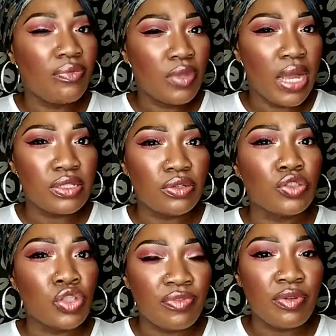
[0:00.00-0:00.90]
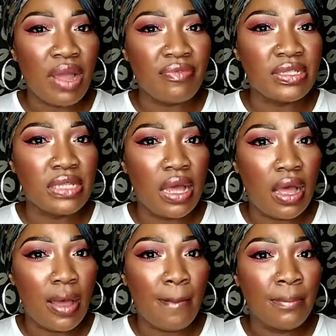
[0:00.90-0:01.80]
if you guys don't know, trophy wife is a
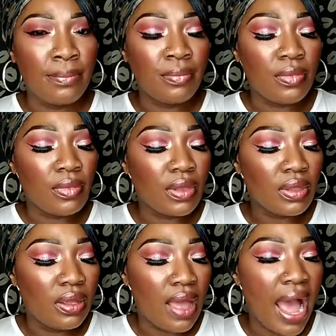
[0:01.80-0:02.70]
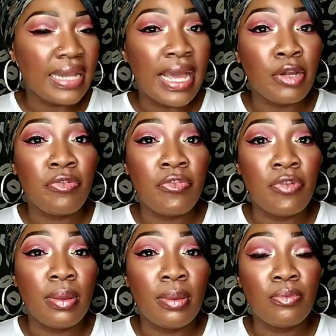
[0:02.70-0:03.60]
highlighter
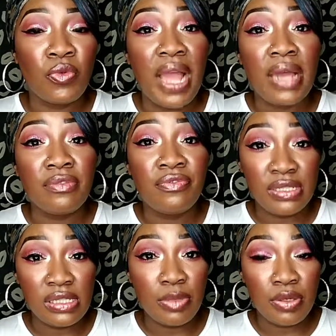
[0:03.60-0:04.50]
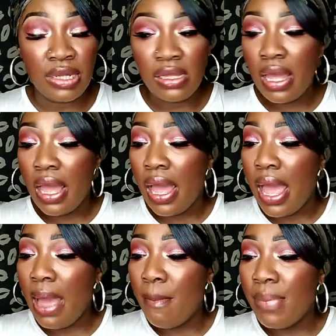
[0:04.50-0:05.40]
from Rihanna's Fenty Beauty.
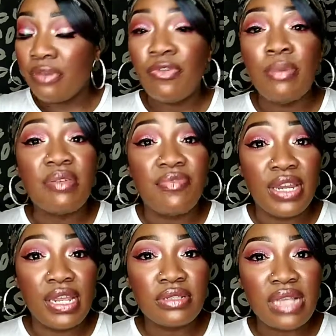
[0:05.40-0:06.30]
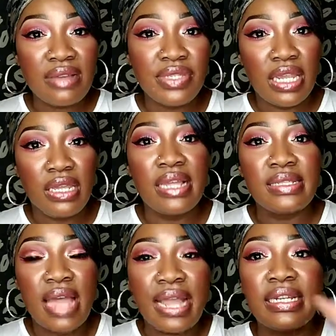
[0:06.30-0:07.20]
But from the videos I've seen,
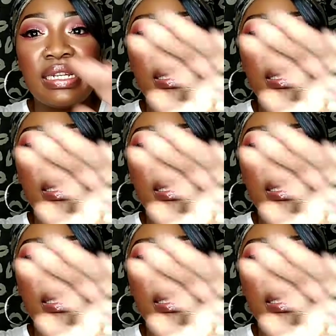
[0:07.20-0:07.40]
it's like